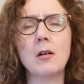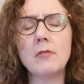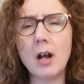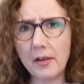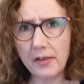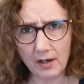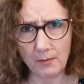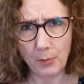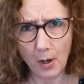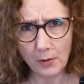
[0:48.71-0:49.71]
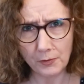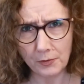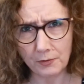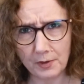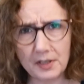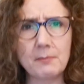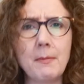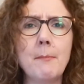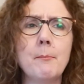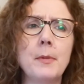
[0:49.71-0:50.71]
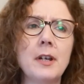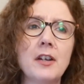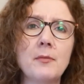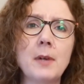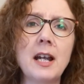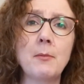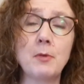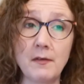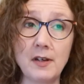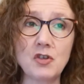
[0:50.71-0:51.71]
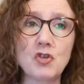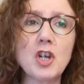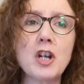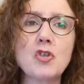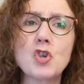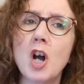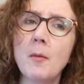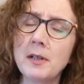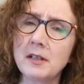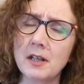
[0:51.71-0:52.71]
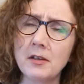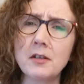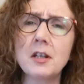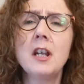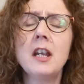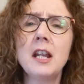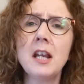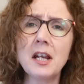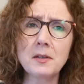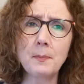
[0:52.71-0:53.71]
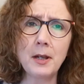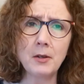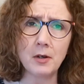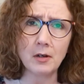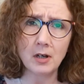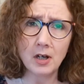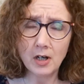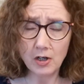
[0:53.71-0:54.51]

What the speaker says: a rather ponderous member of my previous church commented that, in his opinion,